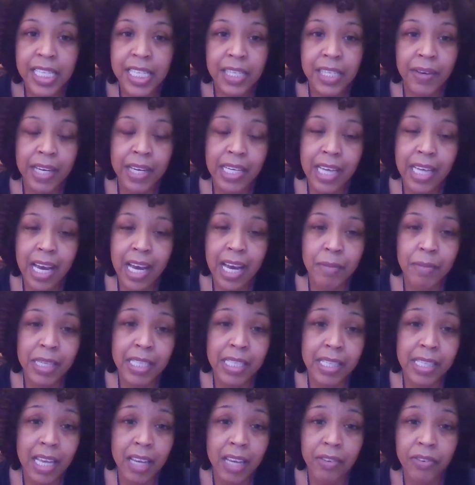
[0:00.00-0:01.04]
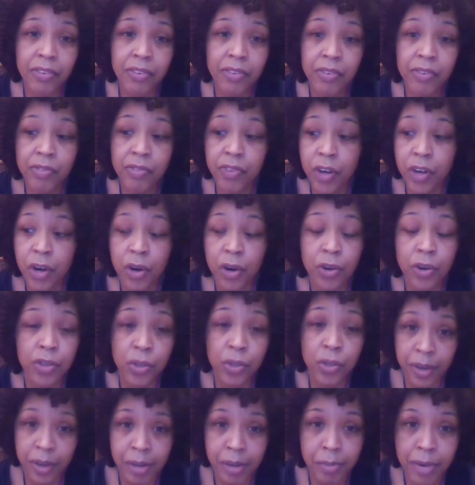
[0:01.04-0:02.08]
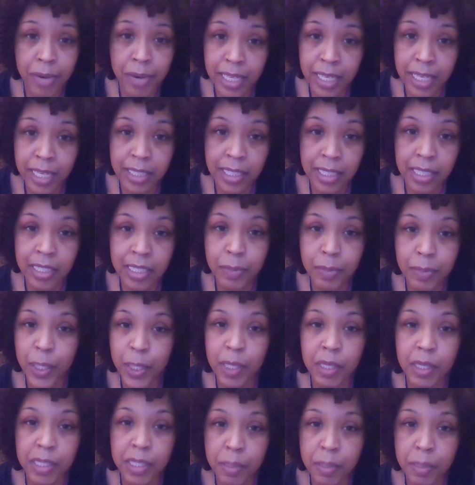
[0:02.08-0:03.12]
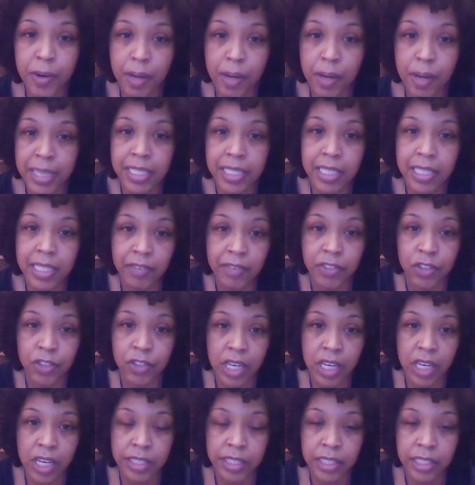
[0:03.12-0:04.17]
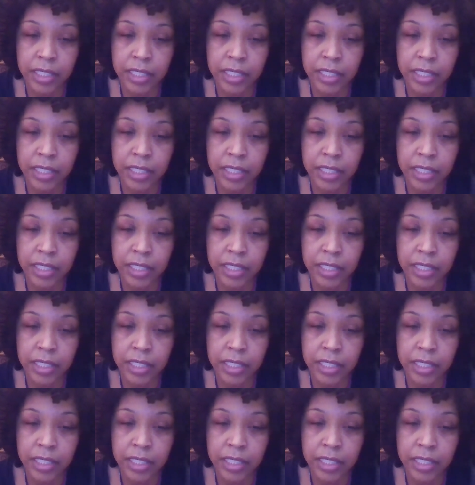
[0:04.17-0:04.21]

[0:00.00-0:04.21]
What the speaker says: So anytime it's safe for her during her pregnancy, it's a pretty much safe drug.